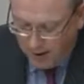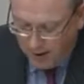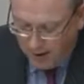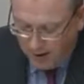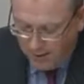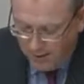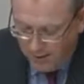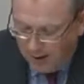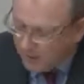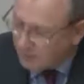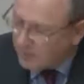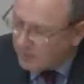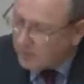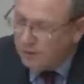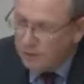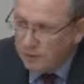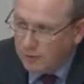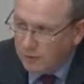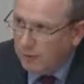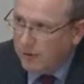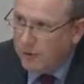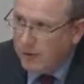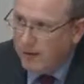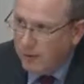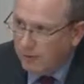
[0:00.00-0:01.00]

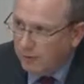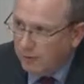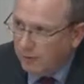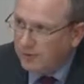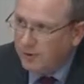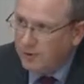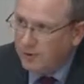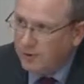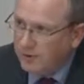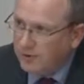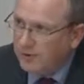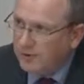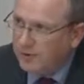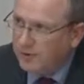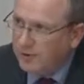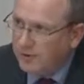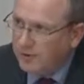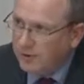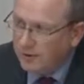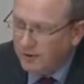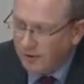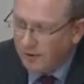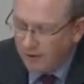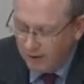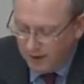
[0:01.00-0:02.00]
absolutely conscious
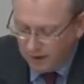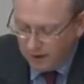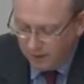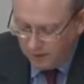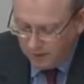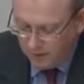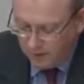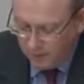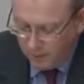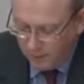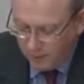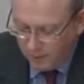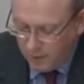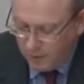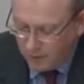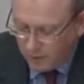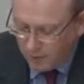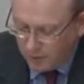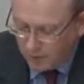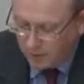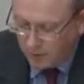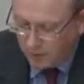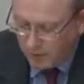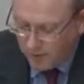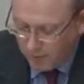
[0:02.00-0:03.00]
that we
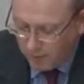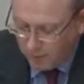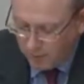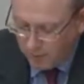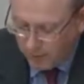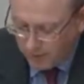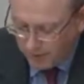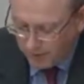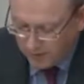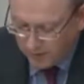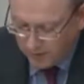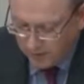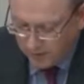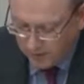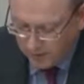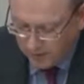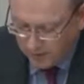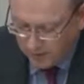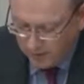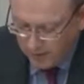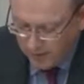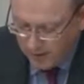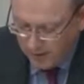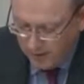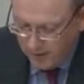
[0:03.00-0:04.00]
must be competitive.
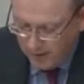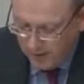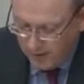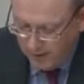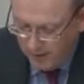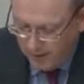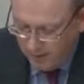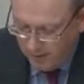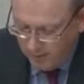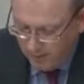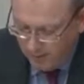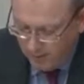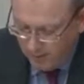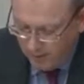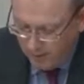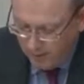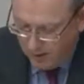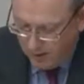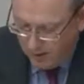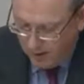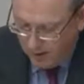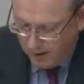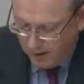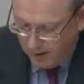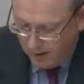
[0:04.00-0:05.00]

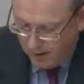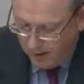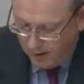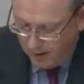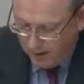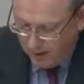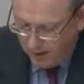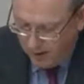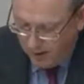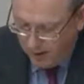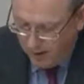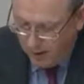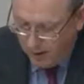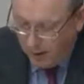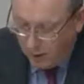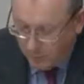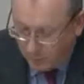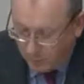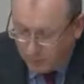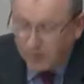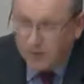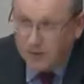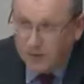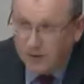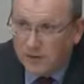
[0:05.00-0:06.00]
I
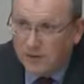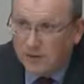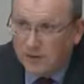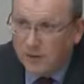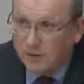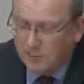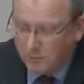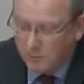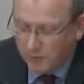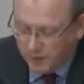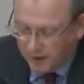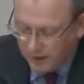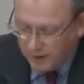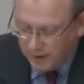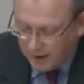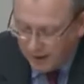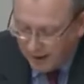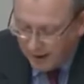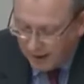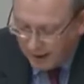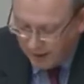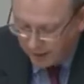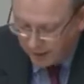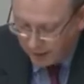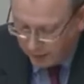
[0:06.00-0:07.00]
hope that
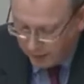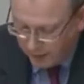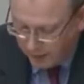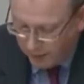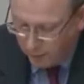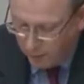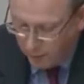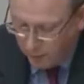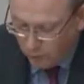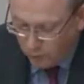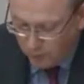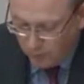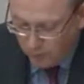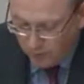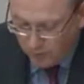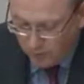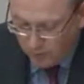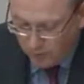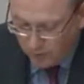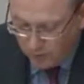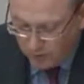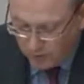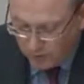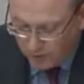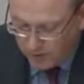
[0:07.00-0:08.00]
that has been a hallmark
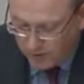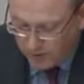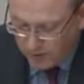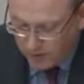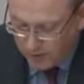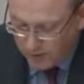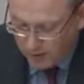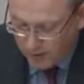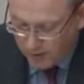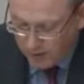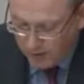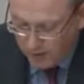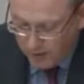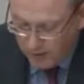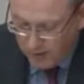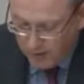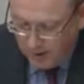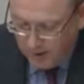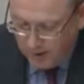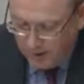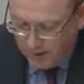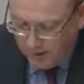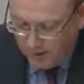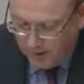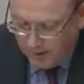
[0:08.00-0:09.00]
of this team,
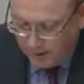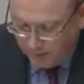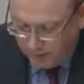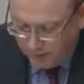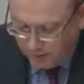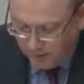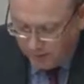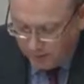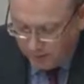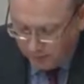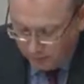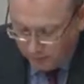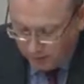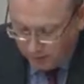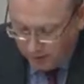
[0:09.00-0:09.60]
and as you